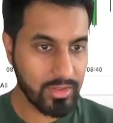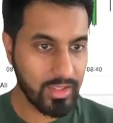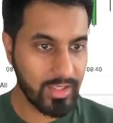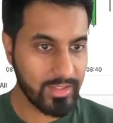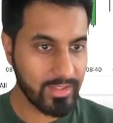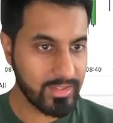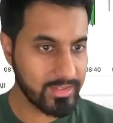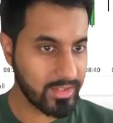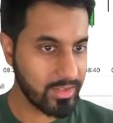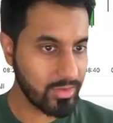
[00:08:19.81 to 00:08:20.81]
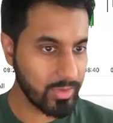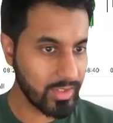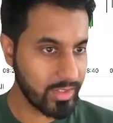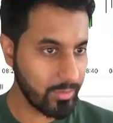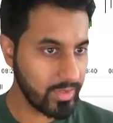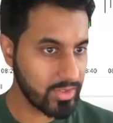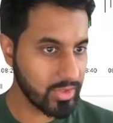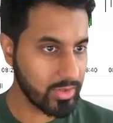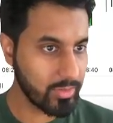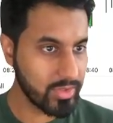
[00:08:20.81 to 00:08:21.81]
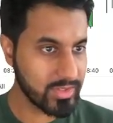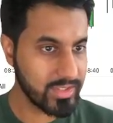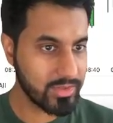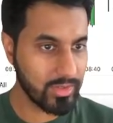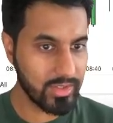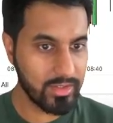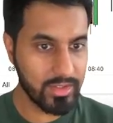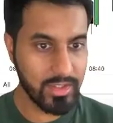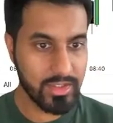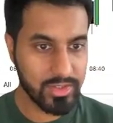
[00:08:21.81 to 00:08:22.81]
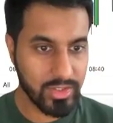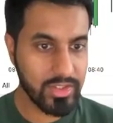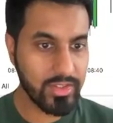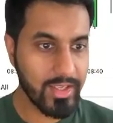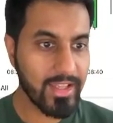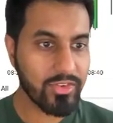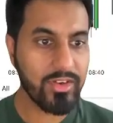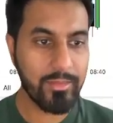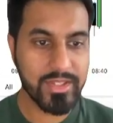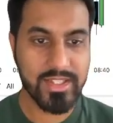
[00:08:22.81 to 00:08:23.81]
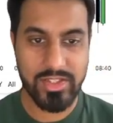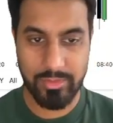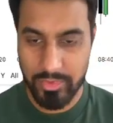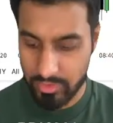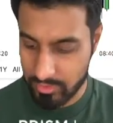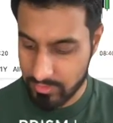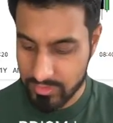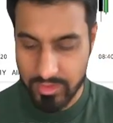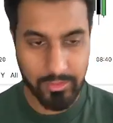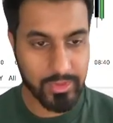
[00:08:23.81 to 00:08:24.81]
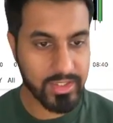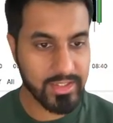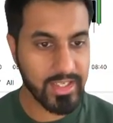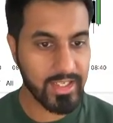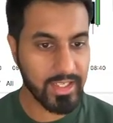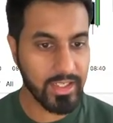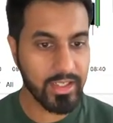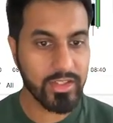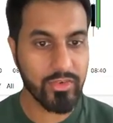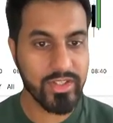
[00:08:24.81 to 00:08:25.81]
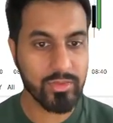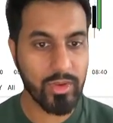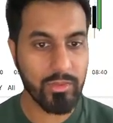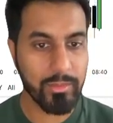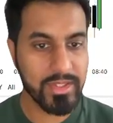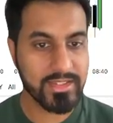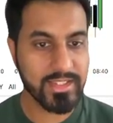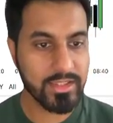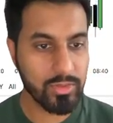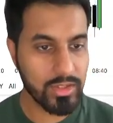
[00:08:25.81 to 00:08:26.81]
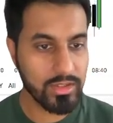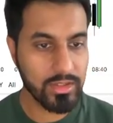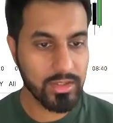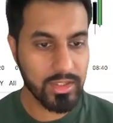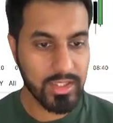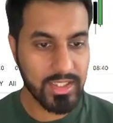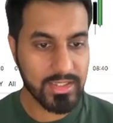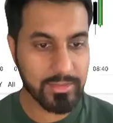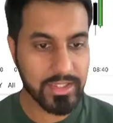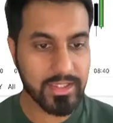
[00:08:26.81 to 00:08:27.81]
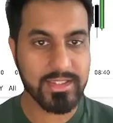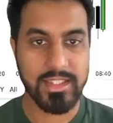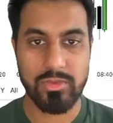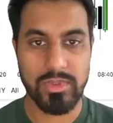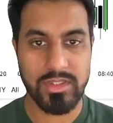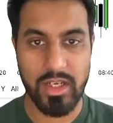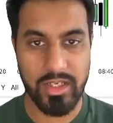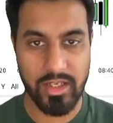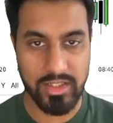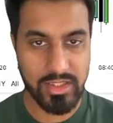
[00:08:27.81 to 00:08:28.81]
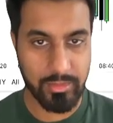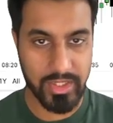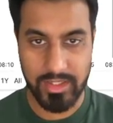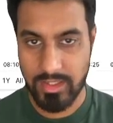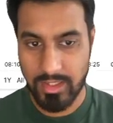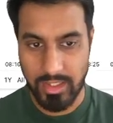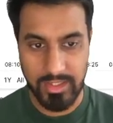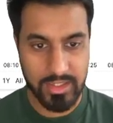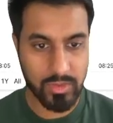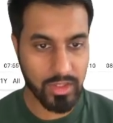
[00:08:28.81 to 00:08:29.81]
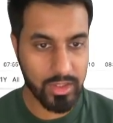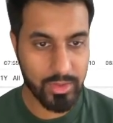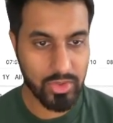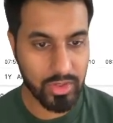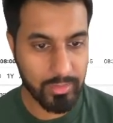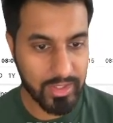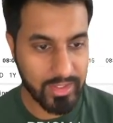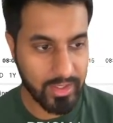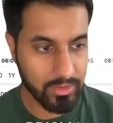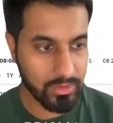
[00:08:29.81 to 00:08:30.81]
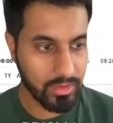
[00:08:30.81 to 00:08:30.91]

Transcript: And then there's another one that we took, which was this one. So you had 3 potential moves that we could have taken in. The reason why we missed this one is because this was not in our timing. And that's what I'm going to talk about now.